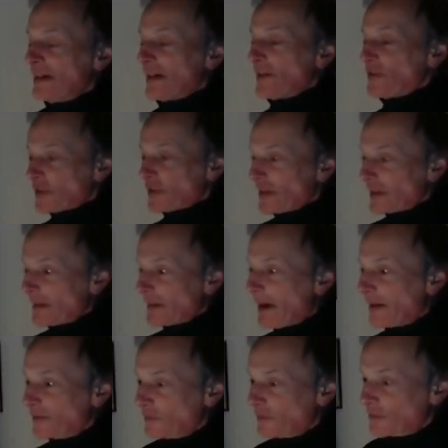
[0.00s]
a certain
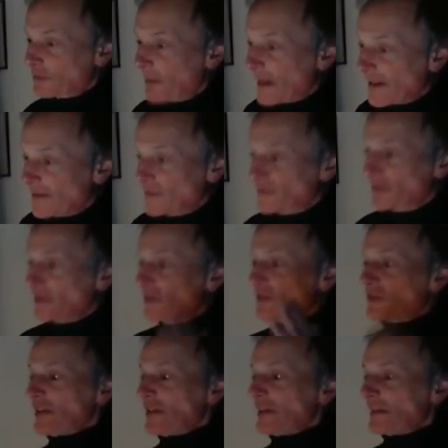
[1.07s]
amount of space and a
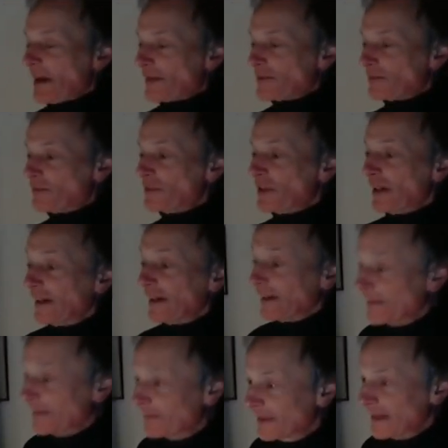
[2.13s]
certain amount of
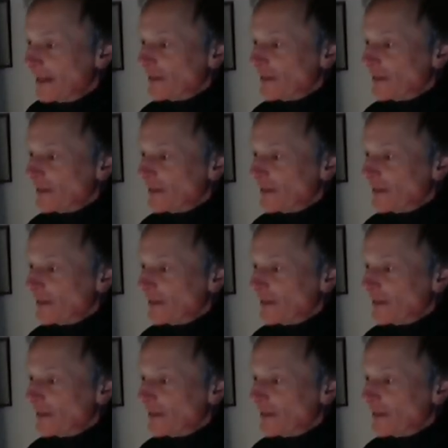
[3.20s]
time,